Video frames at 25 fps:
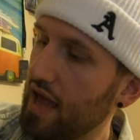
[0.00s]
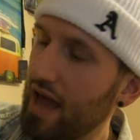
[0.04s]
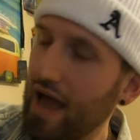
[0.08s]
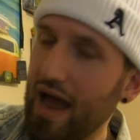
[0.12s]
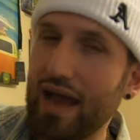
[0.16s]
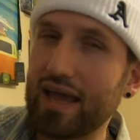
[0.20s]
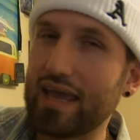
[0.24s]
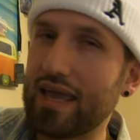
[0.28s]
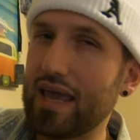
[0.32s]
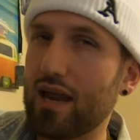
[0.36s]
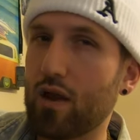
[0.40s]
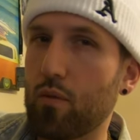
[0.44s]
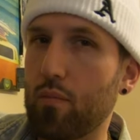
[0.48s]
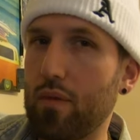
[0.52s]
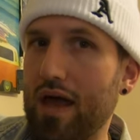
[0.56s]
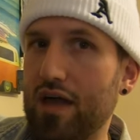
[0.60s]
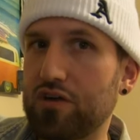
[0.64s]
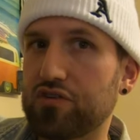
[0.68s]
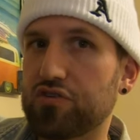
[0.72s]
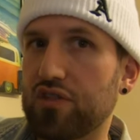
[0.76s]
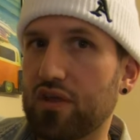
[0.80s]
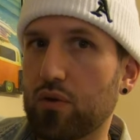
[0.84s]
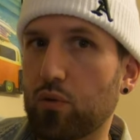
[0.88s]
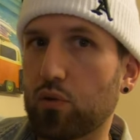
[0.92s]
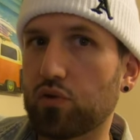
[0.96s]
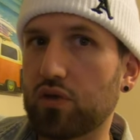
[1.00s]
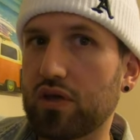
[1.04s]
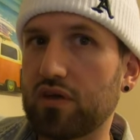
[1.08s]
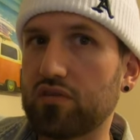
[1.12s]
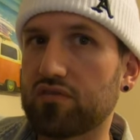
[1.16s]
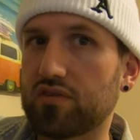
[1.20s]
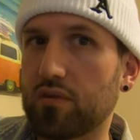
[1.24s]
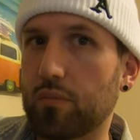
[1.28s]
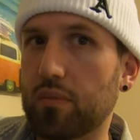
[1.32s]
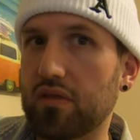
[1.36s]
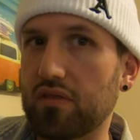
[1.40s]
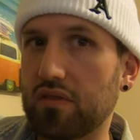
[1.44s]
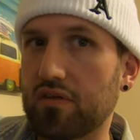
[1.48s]
I can't imagine they release
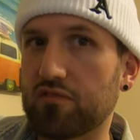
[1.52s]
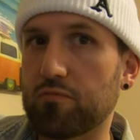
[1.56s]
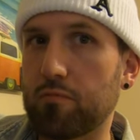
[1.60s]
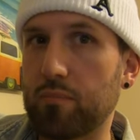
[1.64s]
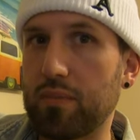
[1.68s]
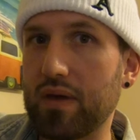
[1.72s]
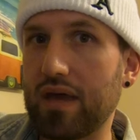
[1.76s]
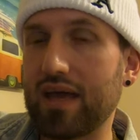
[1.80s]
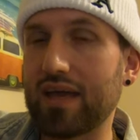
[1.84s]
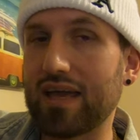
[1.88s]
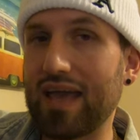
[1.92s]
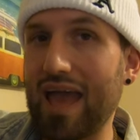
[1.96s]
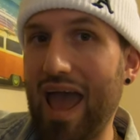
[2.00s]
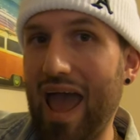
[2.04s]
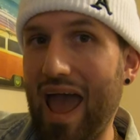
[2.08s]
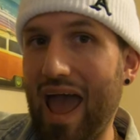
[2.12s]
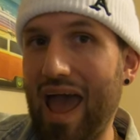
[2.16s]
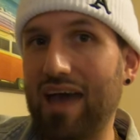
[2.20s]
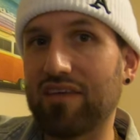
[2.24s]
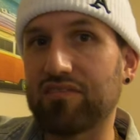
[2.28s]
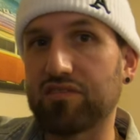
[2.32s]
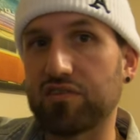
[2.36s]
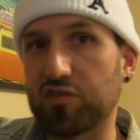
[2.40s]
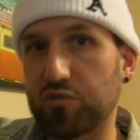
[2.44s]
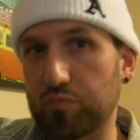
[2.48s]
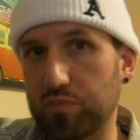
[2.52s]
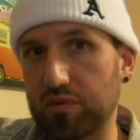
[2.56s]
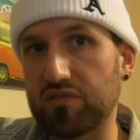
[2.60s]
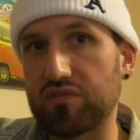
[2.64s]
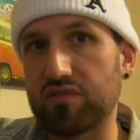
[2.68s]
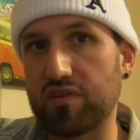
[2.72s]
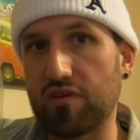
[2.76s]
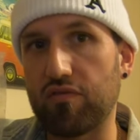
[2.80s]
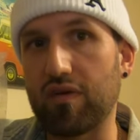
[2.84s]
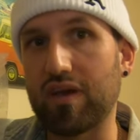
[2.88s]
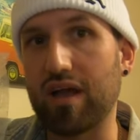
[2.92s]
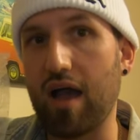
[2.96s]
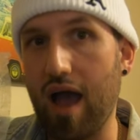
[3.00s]
something this big as a
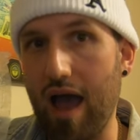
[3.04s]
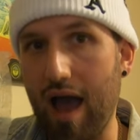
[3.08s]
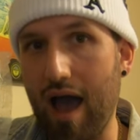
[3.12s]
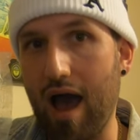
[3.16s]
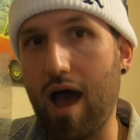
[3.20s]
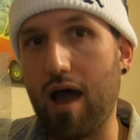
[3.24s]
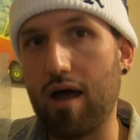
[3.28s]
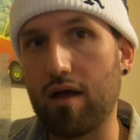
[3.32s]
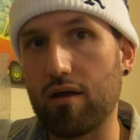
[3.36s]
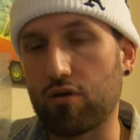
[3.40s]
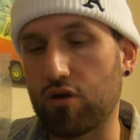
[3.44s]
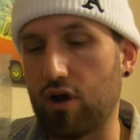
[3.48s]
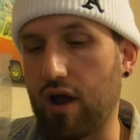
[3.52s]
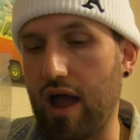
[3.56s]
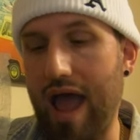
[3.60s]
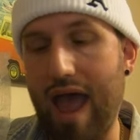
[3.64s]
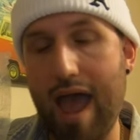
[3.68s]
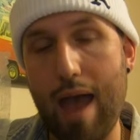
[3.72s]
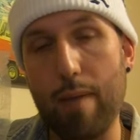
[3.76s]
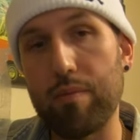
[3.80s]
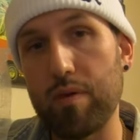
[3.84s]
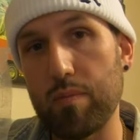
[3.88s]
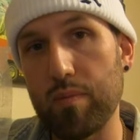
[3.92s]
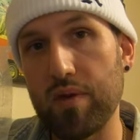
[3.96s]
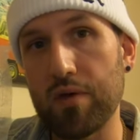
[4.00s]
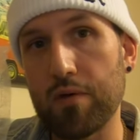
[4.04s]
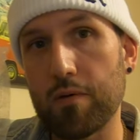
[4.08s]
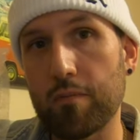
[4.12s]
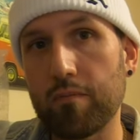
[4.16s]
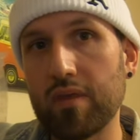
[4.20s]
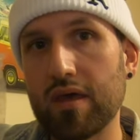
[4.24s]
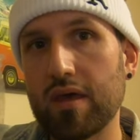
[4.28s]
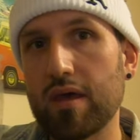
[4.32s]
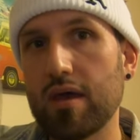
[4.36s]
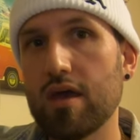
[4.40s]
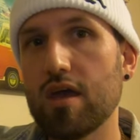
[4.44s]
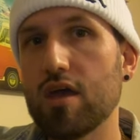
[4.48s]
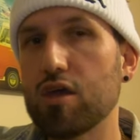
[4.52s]
specific hot or a Happy Meal,
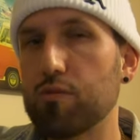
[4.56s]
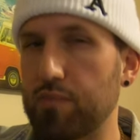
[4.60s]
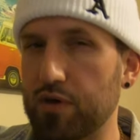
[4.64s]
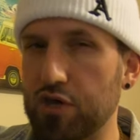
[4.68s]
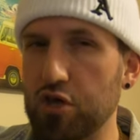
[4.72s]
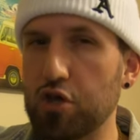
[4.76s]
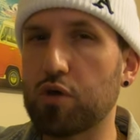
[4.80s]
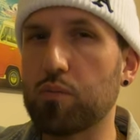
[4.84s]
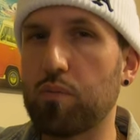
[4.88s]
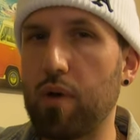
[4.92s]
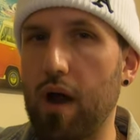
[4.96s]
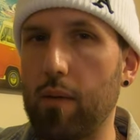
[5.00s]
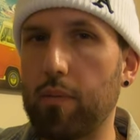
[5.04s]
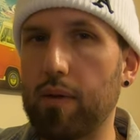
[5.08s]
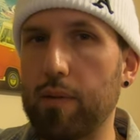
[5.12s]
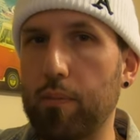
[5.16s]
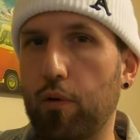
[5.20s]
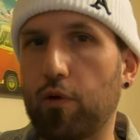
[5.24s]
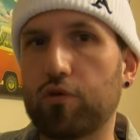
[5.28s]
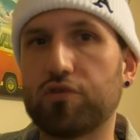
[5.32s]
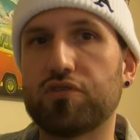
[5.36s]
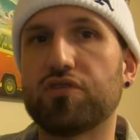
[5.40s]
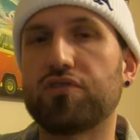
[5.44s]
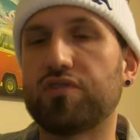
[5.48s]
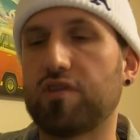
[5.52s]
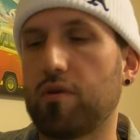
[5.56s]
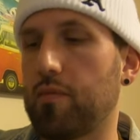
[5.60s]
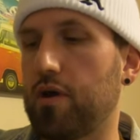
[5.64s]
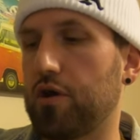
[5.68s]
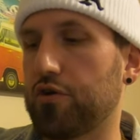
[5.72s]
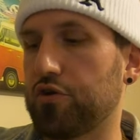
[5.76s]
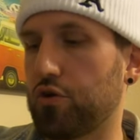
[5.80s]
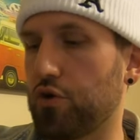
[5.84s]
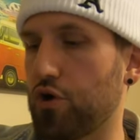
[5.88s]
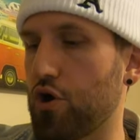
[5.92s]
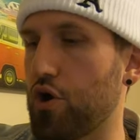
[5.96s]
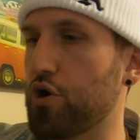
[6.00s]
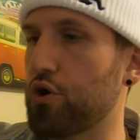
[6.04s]
but you could probably purchase them
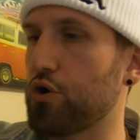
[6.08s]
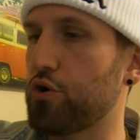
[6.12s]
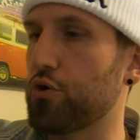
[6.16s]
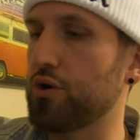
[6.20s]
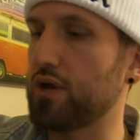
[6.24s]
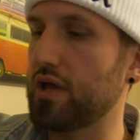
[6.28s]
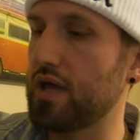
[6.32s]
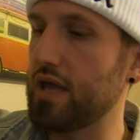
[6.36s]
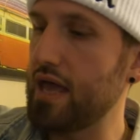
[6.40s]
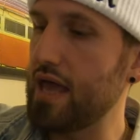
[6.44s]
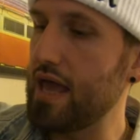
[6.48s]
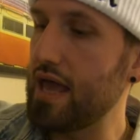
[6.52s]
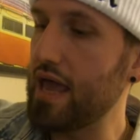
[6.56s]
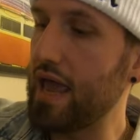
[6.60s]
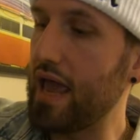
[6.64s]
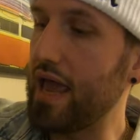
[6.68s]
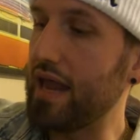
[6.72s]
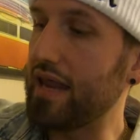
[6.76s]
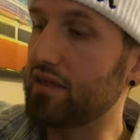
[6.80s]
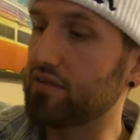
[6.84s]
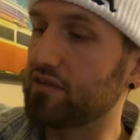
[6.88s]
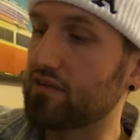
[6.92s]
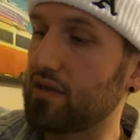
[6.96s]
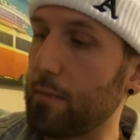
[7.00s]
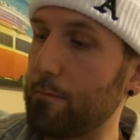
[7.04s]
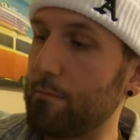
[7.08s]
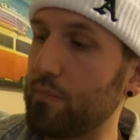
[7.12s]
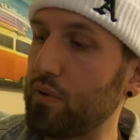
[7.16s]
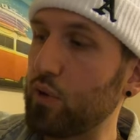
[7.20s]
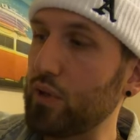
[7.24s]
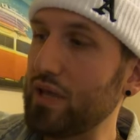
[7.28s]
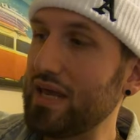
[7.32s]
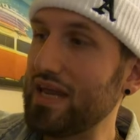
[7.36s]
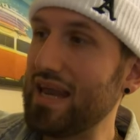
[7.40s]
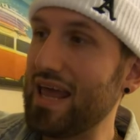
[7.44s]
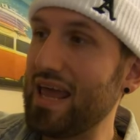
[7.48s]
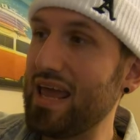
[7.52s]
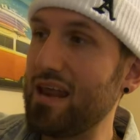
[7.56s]
on your own. It is
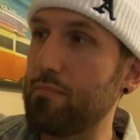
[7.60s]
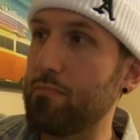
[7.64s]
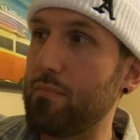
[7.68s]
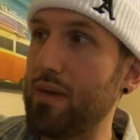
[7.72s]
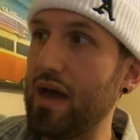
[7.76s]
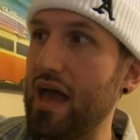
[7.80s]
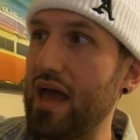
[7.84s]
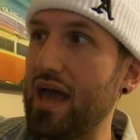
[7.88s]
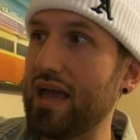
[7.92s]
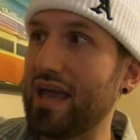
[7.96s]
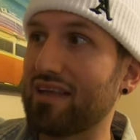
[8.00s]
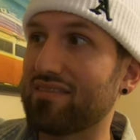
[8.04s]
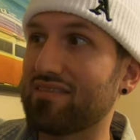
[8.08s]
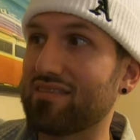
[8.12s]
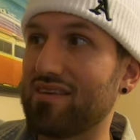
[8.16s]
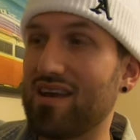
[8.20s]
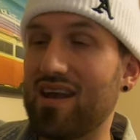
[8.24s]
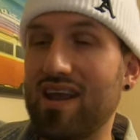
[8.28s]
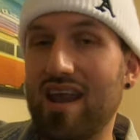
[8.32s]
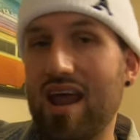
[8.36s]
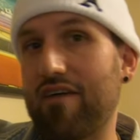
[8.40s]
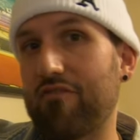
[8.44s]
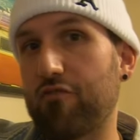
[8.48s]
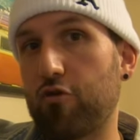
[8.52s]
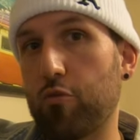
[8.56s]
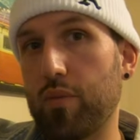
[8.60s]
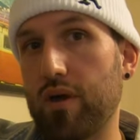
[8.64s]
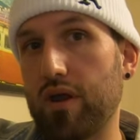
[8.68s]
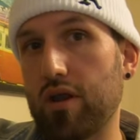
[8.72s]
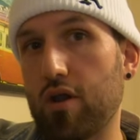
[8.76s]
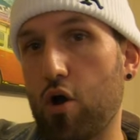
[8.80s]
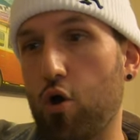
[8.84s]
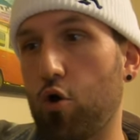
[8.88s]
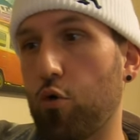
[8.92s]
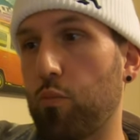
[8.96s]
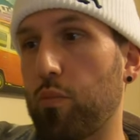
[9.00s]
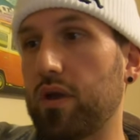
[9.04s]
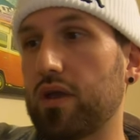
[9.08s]
complete in bag. It's never been
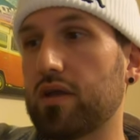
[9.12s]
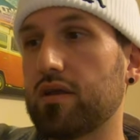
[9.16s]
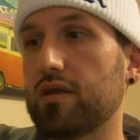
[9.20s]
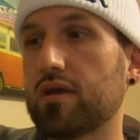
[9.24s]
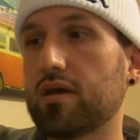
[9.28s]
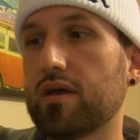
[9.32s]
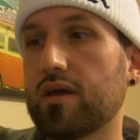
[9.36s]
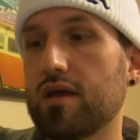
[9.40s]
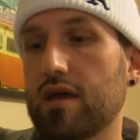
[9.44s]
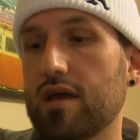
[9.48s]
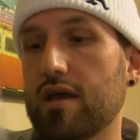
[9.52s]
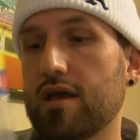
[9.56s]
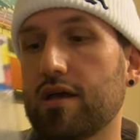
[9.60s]
opened.